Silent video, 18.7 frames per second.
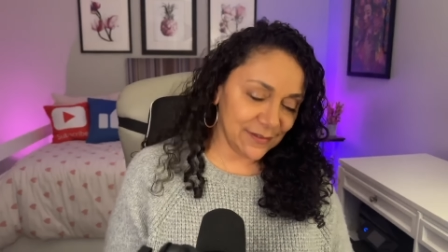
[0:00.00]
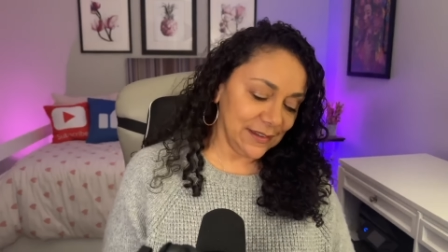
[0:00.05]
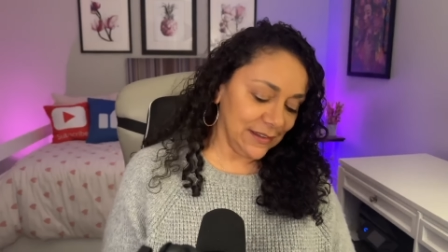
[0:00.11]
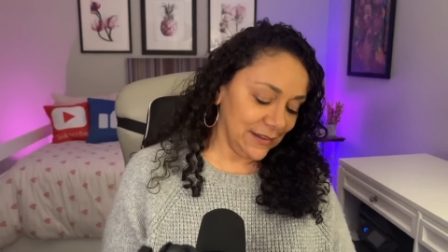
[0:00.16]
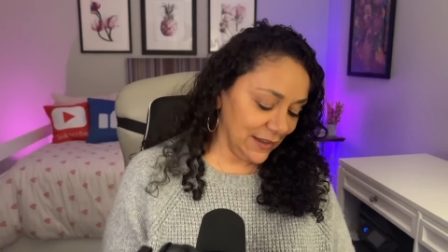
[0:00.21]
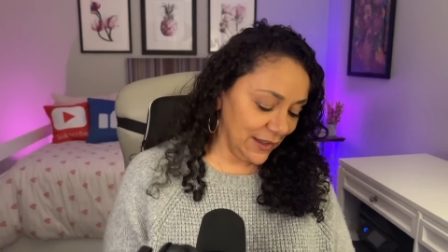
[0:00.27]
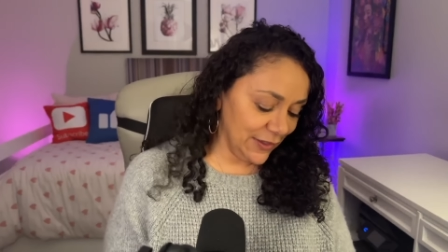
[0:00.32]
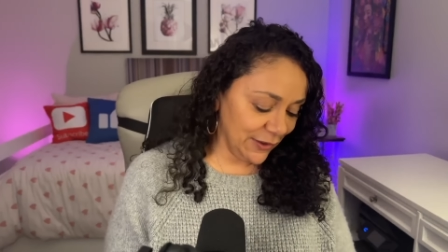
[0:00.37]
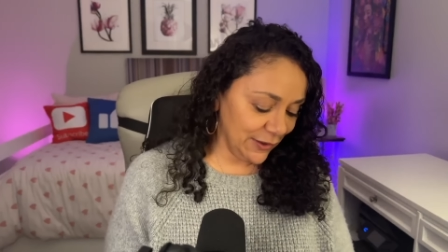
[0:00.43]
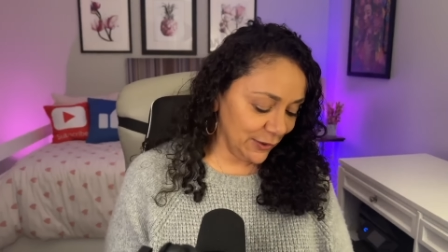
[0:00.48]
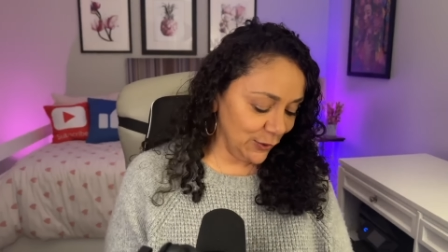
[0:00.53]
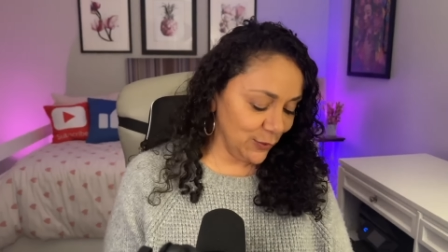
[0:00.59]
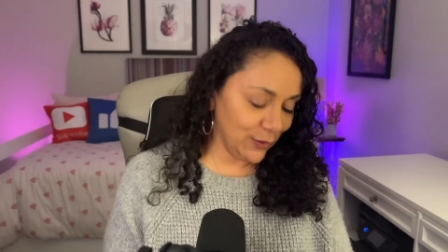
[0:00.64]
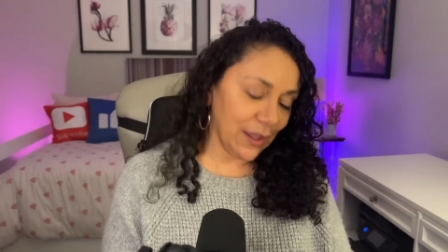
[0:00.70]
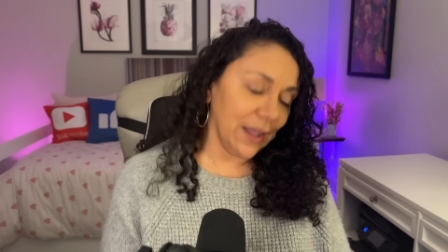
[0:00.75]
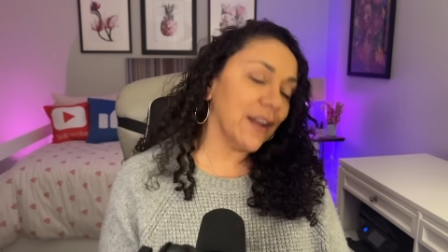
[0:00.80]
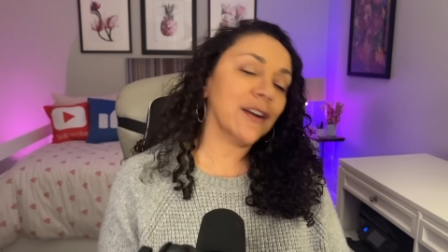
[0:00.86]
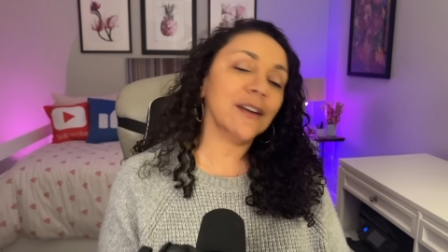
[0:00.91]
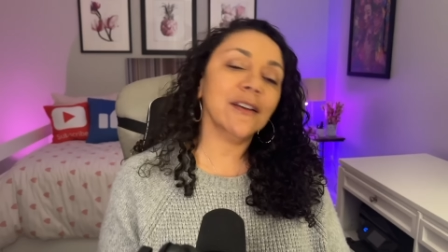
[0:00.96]
and the other
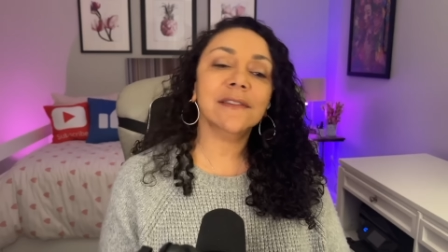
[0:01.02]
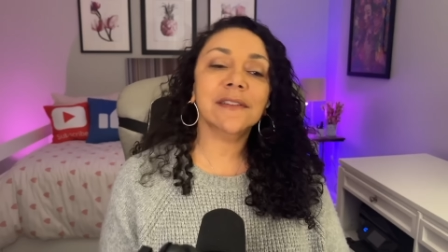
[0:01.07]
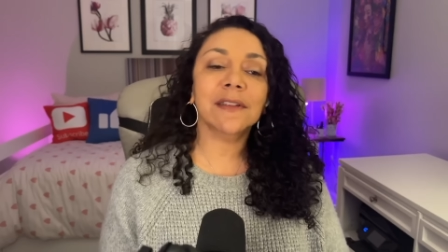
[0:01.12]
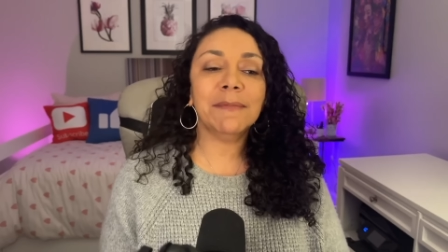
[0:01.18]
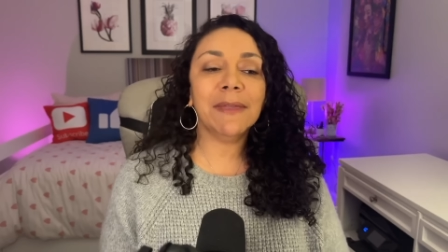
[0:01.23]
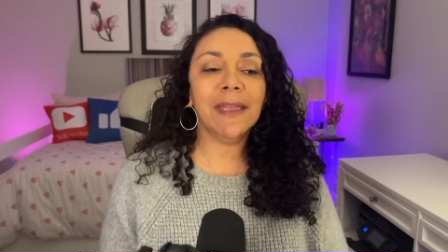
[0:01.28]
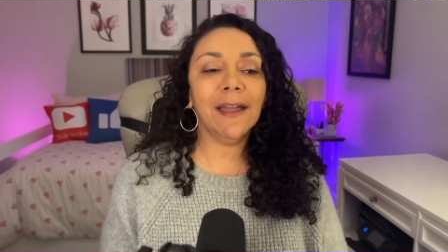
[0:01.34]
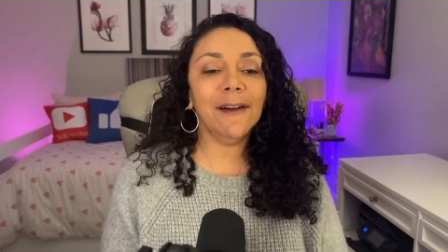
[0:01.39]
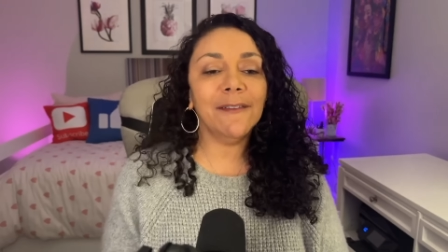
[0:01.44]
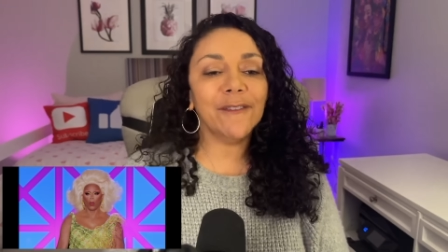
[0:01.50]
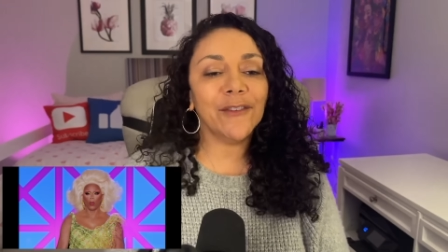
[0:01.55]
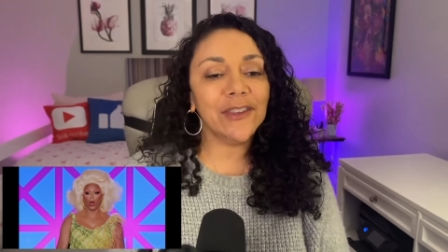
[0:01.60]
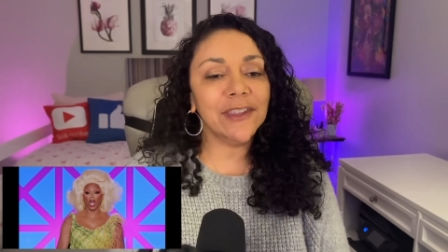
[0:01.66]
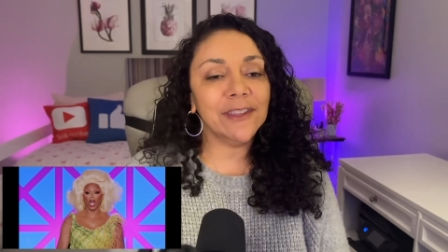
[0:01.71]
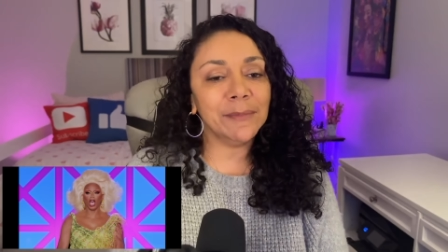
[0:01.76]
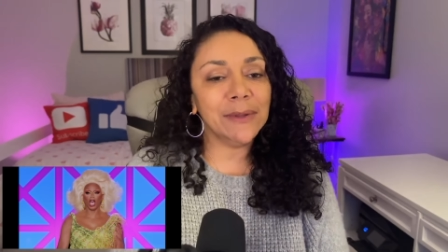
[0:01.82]
UK girls will be out for your